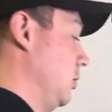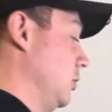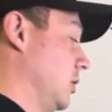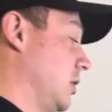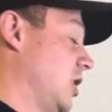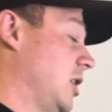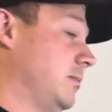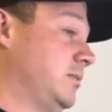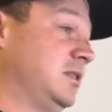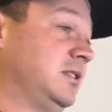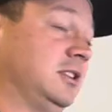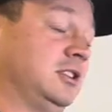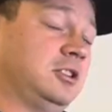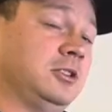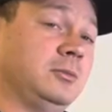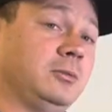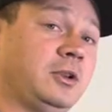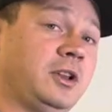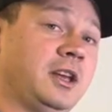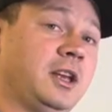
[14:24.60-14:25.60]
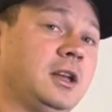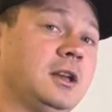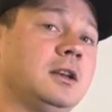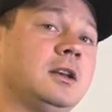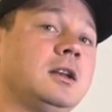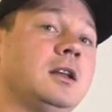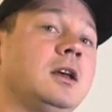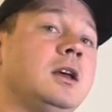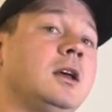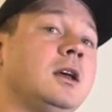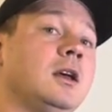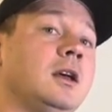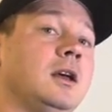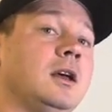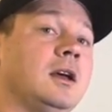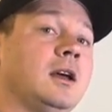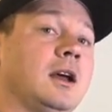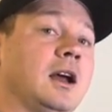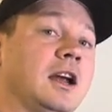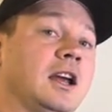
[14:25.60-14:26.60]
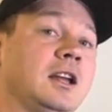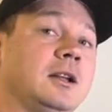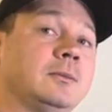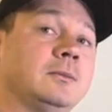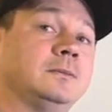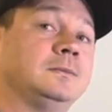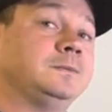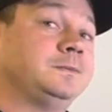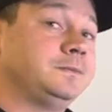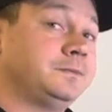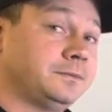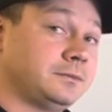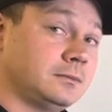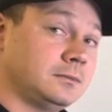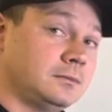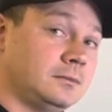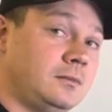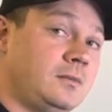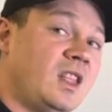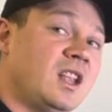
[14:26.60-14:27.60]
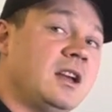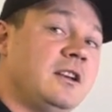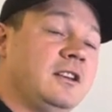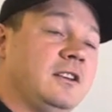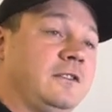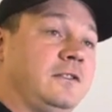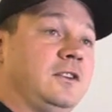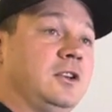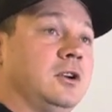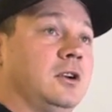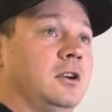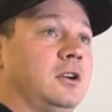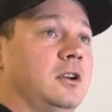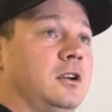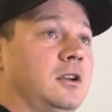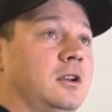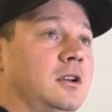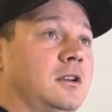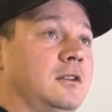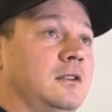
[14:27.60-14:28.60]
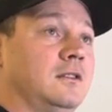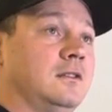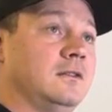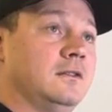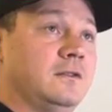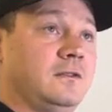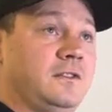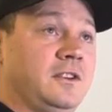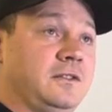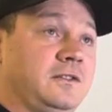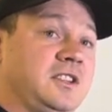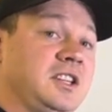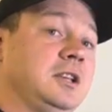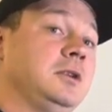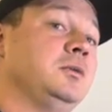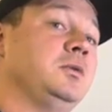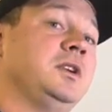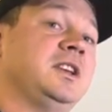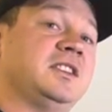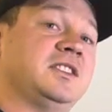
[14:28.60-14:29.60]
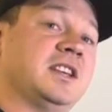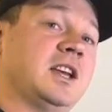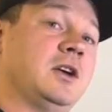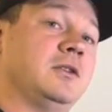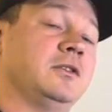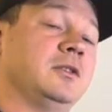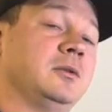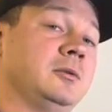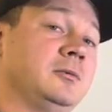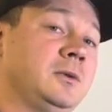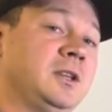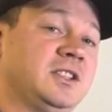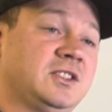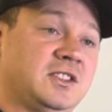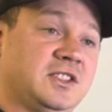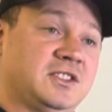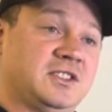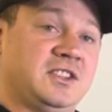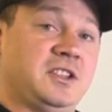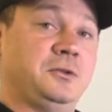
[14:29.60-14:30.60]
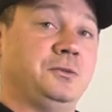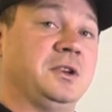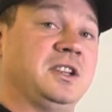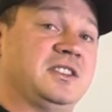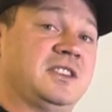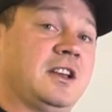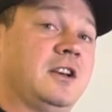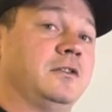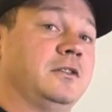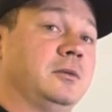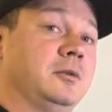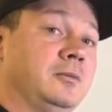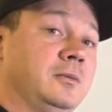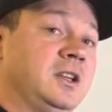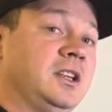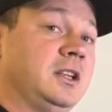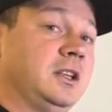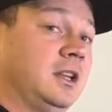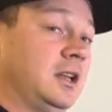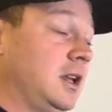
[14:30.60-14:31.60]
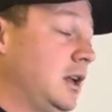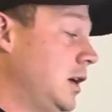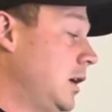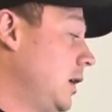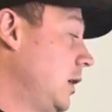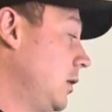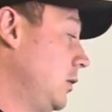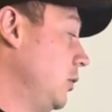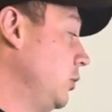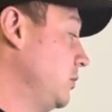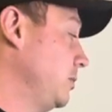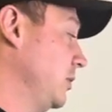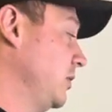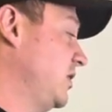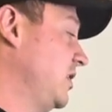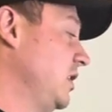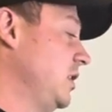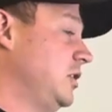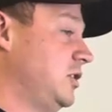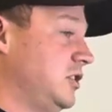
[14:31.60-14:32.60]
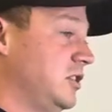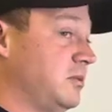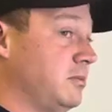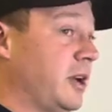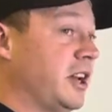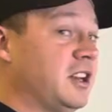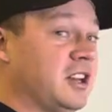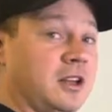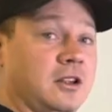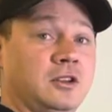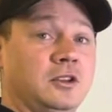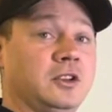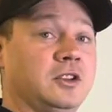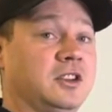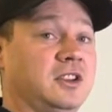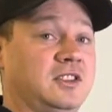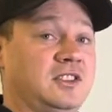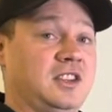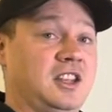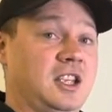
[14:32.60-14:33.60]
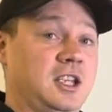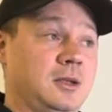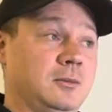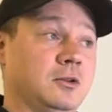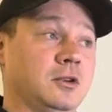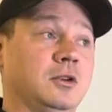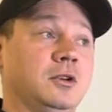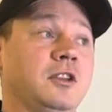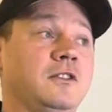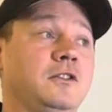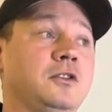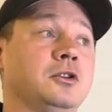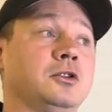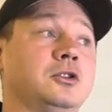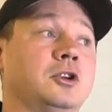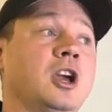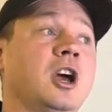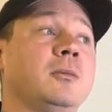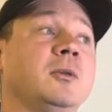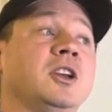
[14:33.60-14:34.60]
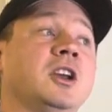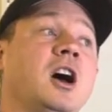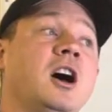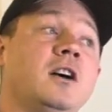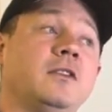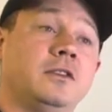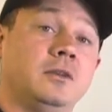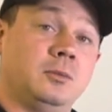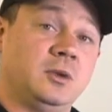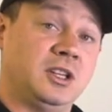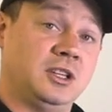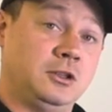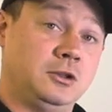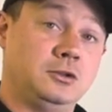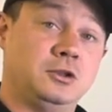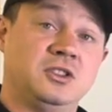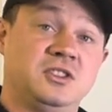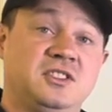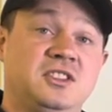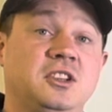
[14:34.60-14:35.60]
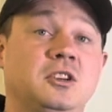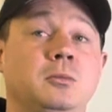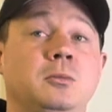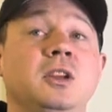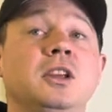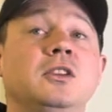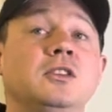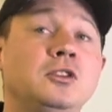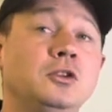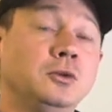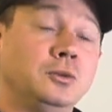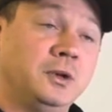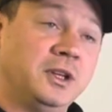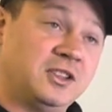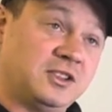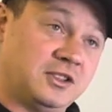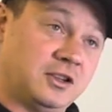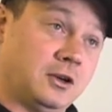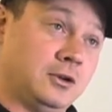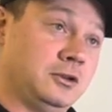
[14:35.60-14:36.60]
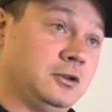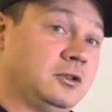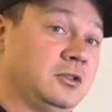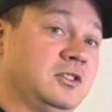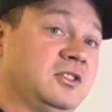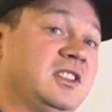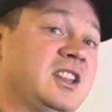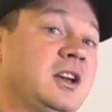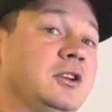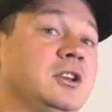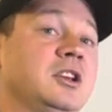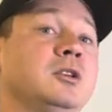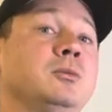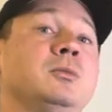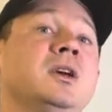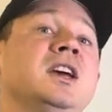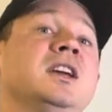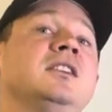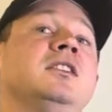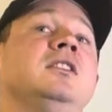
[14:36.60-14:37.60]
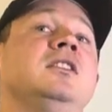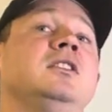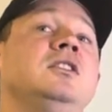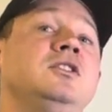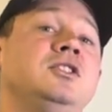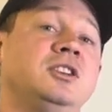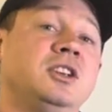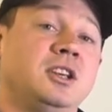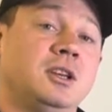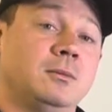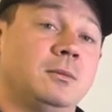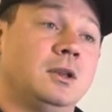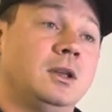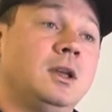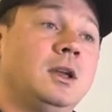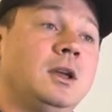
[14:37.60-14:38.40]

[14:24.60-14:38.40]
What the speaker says: your competition plan, all right? If you're 15 weeks out from a meet, 16 weeks out from a meet, those percentages might not look the same. Or if you're coming off a meet, you just did a meet 2 weeks ago and you're just now getting back to the gym,